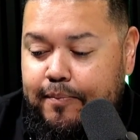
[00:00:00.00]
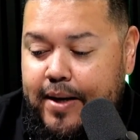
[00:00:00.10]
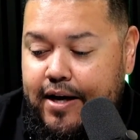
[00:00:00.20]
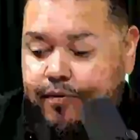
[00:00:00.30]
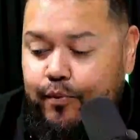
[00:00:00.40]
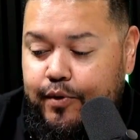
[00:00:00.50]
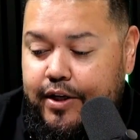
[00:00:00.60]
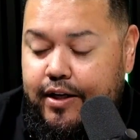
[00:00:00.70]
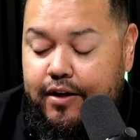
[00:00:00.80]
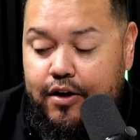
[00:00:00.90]
path rooted
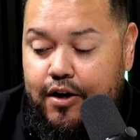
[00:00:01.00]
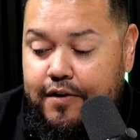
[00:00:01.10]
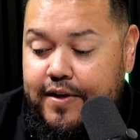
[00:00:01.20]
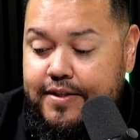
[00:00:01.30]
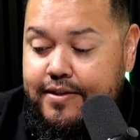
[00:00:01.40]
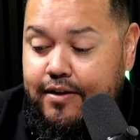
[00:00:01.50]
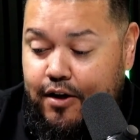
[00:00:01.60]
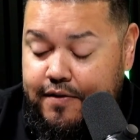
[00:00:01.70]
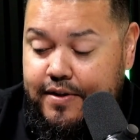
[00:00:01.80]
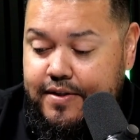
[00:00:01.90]
in
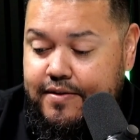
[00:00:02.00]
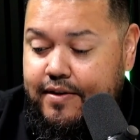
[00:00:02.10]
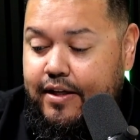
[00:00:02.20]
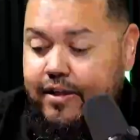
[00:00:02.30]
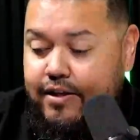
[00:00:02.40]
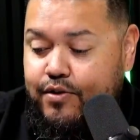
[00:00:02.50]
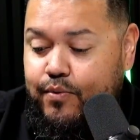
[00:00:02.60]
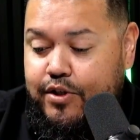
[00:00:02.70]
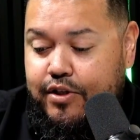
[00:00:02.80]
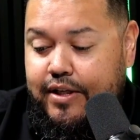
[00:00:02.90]
authenticity,
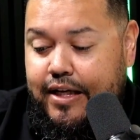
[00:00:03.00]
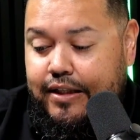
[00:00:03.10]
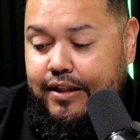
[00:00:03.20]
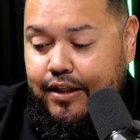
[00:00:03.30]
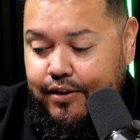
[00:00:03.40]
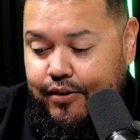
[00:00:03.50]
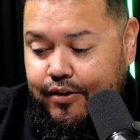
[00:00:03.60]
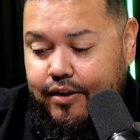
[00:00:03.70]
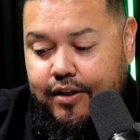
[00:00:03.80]
intuition, and color.